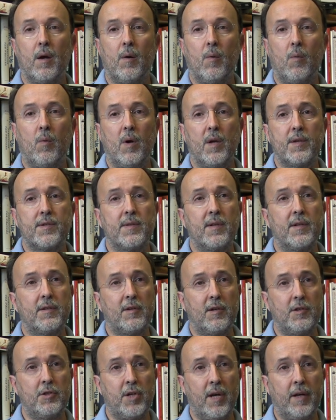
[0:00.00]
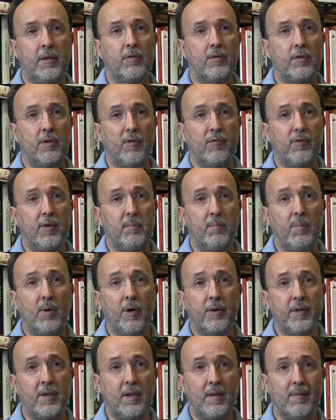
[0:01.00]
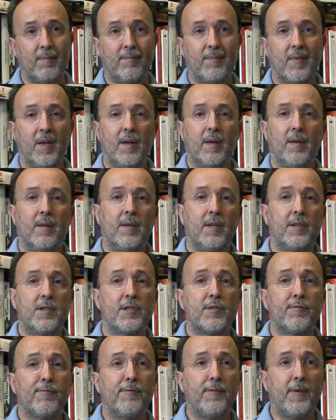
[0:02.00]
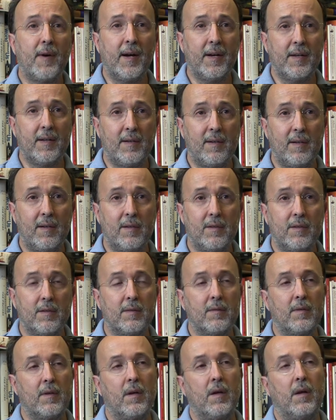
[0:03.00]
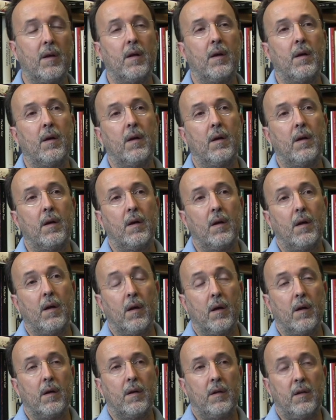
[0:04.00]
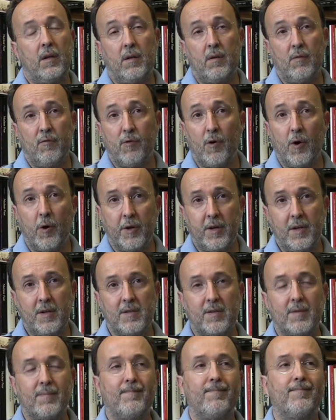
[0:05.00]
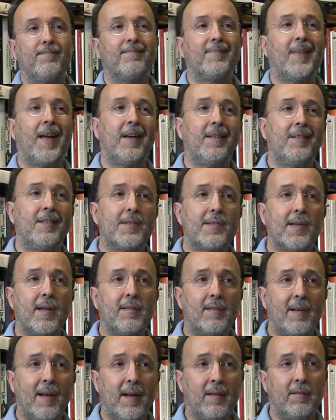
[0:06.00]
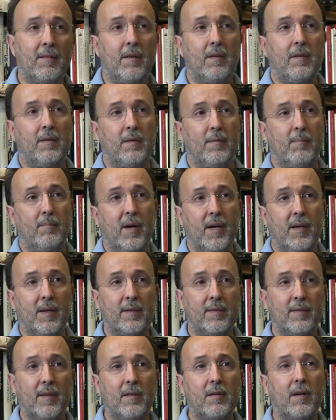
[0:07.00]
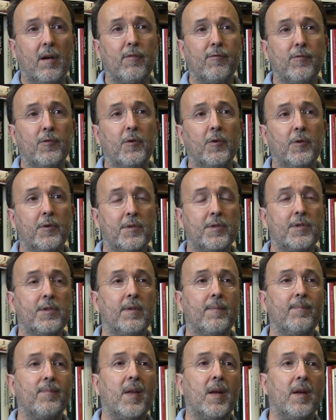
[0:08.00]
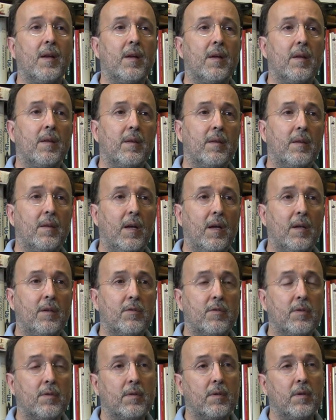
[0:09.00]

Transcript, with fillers: What's the trajectory of a body that is fired in void and is attracted by a central force that